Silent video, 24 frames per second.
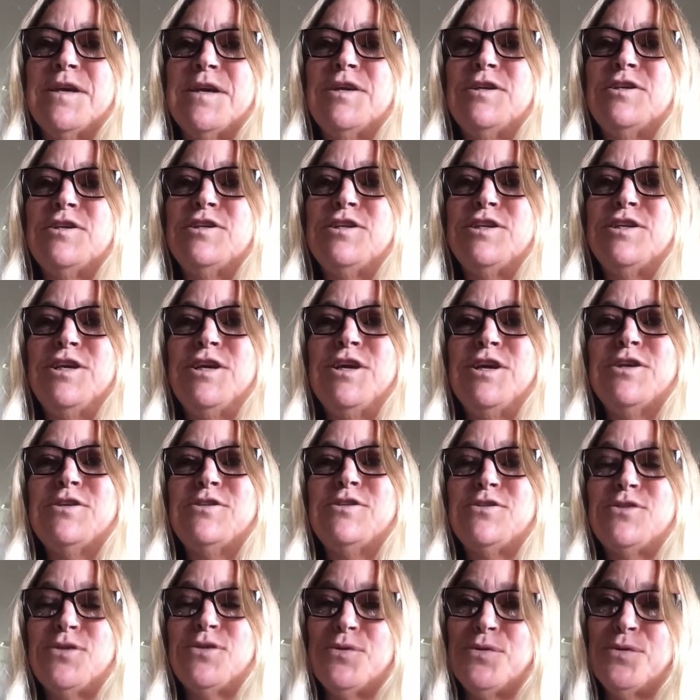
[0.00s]
And she
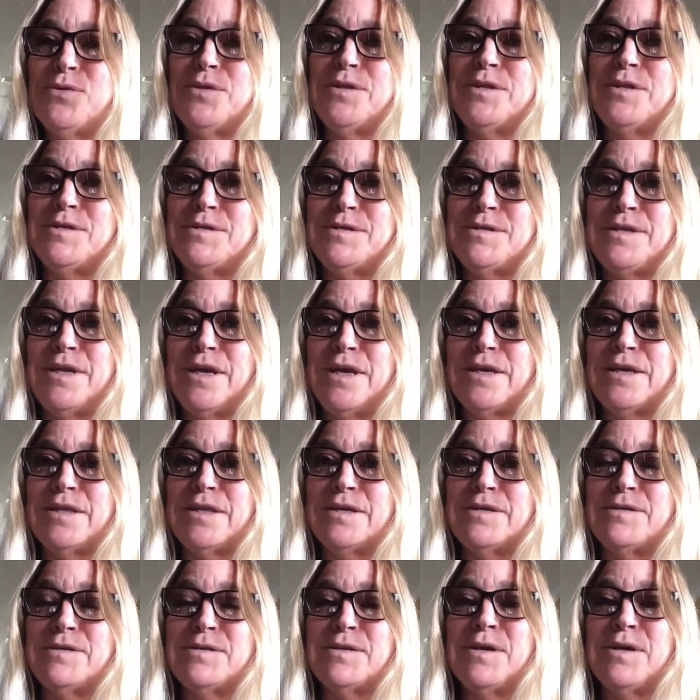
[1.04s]
sold this
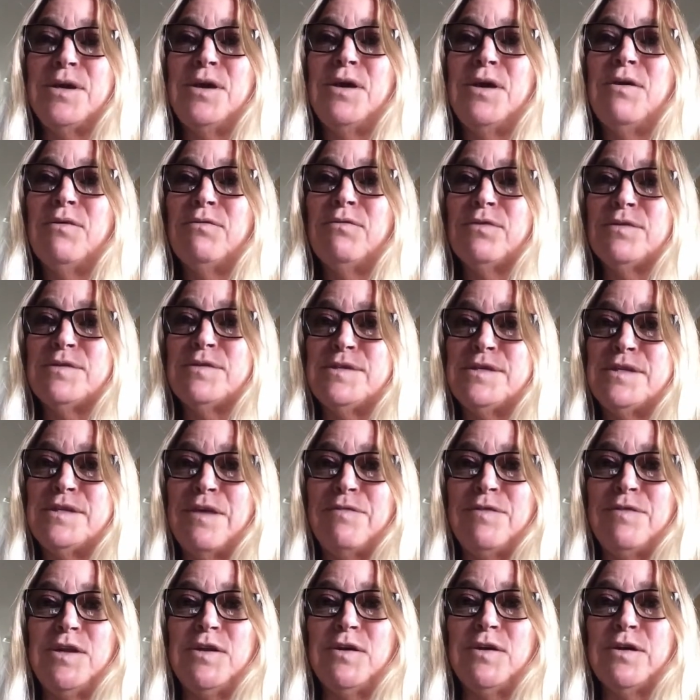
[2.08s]
necklace for
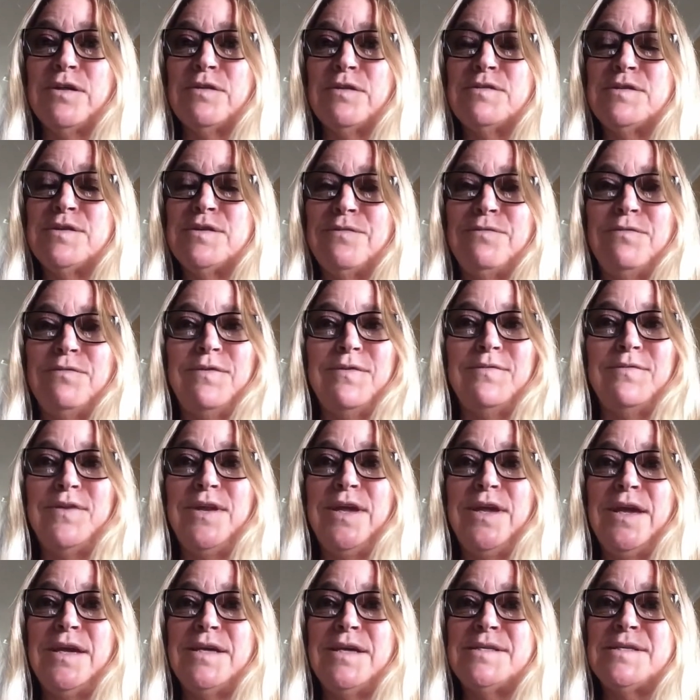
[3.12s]

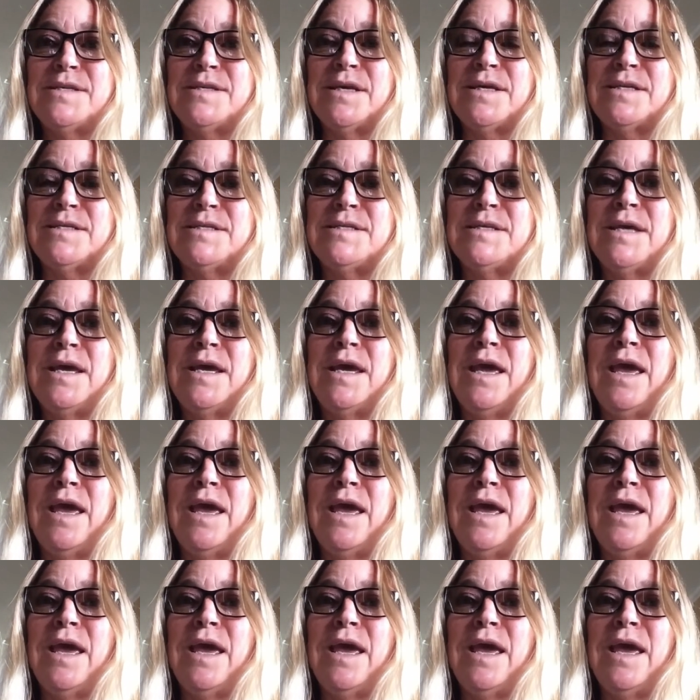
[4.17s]
$7.58,